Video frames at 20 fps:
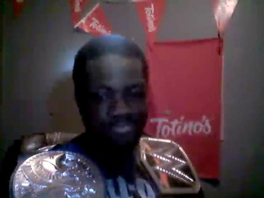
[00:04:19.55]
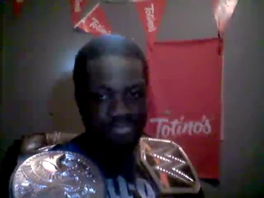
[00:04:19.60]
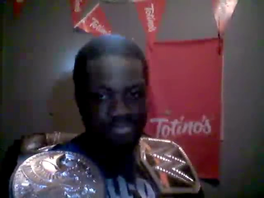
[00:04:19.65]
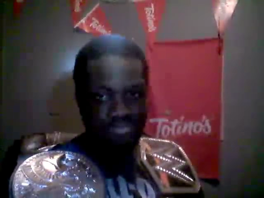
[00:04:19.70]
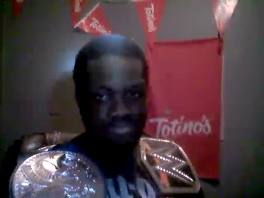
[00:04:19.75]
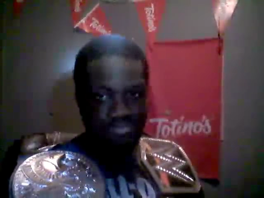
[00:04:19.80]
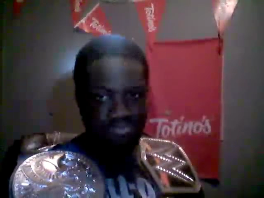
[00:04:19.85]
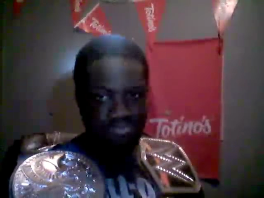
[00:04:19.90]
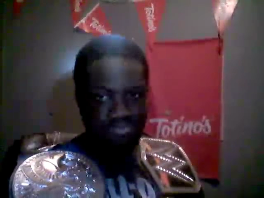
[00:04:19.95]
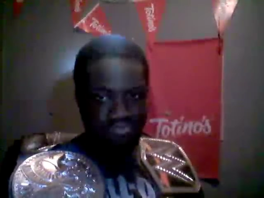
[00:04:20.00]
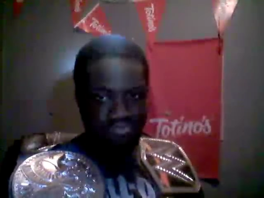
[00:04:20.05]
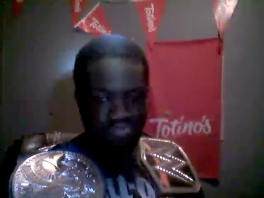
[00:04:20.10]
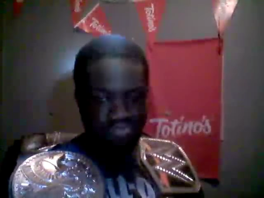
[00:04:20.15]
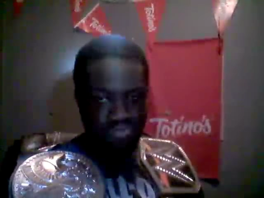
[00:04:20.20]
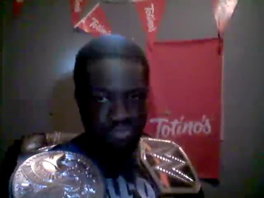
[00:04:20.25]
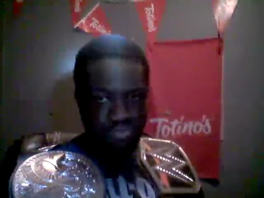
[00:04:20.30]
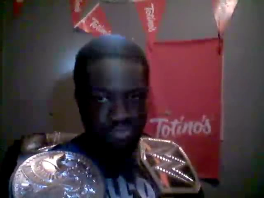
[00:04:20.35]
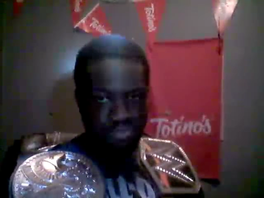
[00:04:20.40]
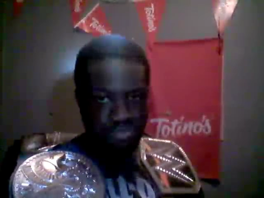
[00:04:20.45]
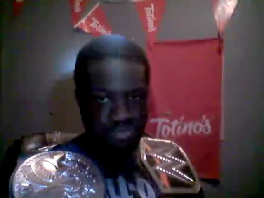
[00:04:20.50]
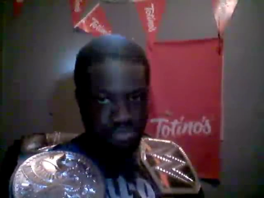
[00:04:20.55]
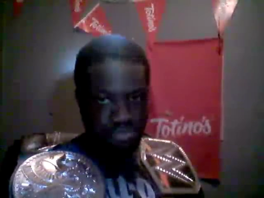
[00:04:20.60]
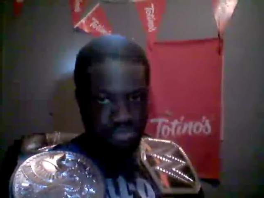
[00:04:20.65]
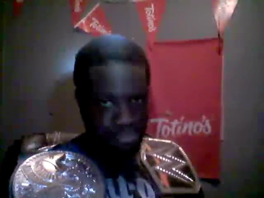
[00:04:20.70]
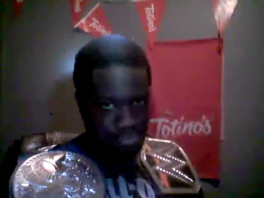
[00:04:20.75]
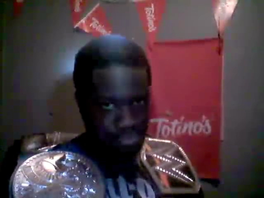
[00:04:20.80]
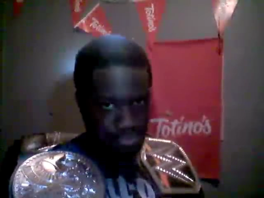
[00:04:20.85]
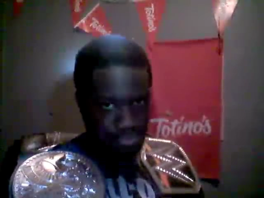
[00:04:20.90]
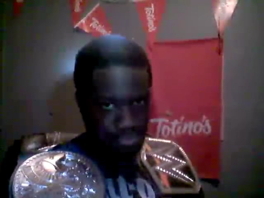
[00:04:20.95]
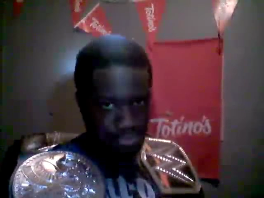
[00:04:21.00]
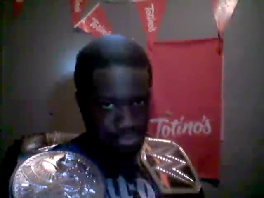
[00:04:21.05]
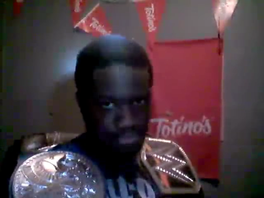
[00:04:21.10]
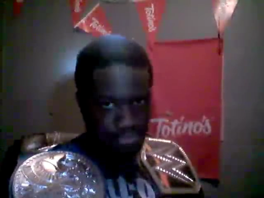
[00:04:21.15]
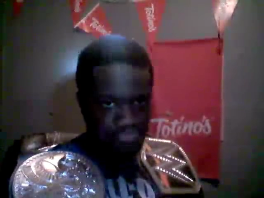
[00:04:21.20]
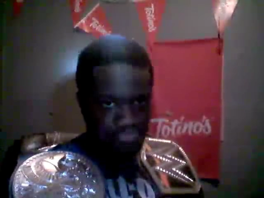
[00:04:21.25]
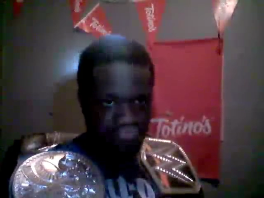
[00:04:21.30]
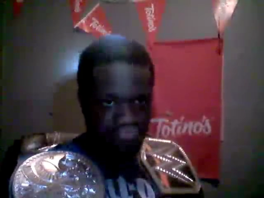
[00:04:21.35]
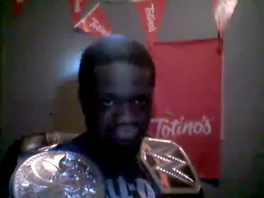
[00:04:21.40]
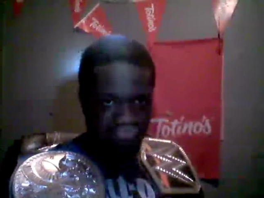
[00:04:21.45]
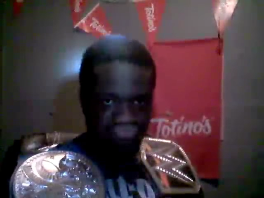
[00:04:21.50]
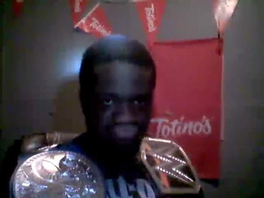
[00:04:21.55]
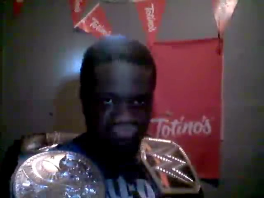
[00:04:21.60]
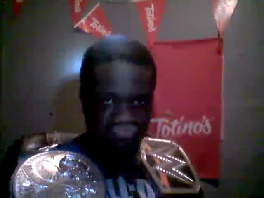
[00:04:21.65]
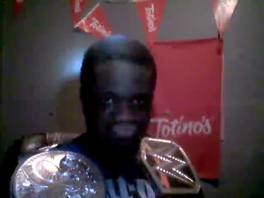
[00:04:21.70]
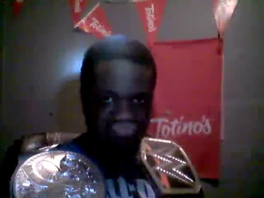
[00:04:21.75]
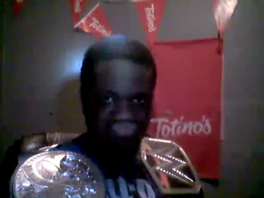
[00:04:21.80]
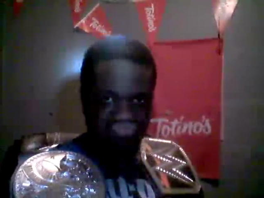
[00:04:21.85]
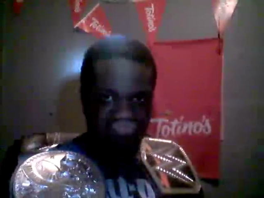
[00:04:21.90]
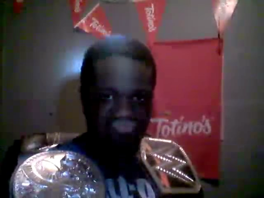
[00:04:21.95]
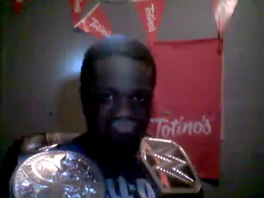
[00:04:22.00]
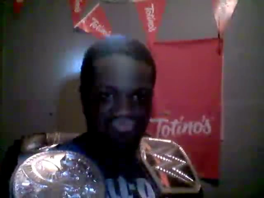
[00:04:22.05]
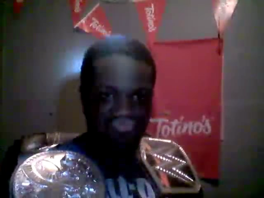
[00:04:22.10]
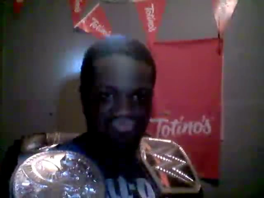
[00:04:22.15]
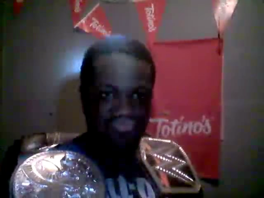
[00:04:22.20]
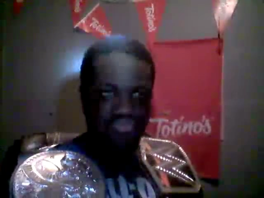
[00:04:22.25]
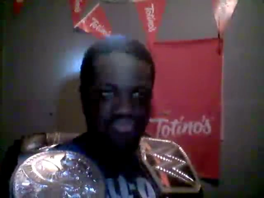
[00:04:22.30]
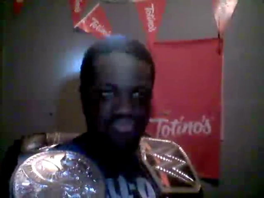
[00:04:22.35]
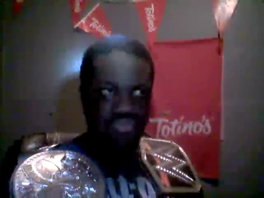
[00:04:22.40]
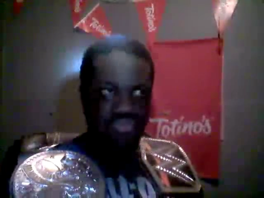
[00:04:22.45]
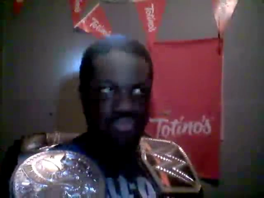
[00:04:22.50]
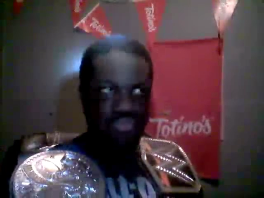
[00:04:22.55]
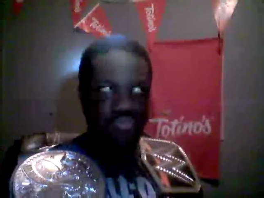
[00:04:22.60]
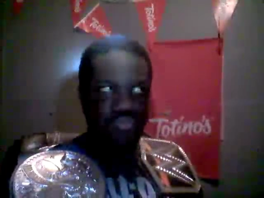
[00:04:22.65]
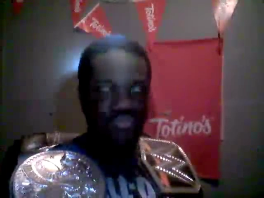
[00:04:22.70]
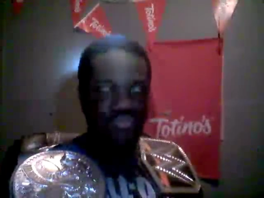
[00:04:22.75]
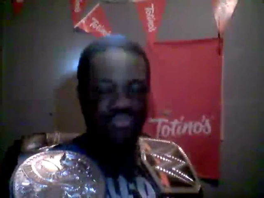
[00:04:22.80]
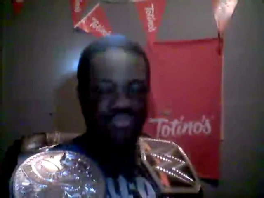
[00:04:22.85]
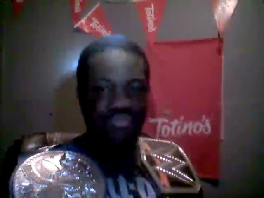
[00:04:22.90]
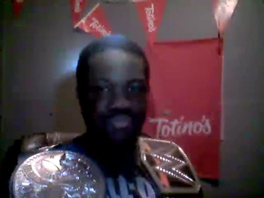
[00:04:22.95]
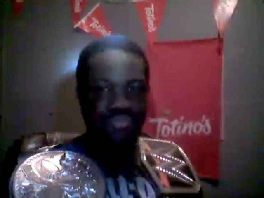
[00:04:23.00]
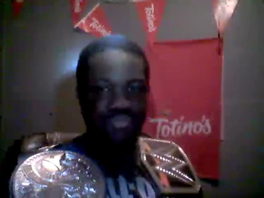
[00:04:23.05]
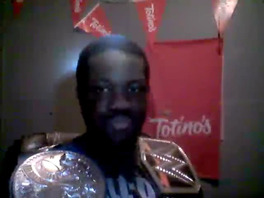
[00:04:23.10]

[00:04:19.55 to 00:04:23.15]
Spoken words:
[no speech]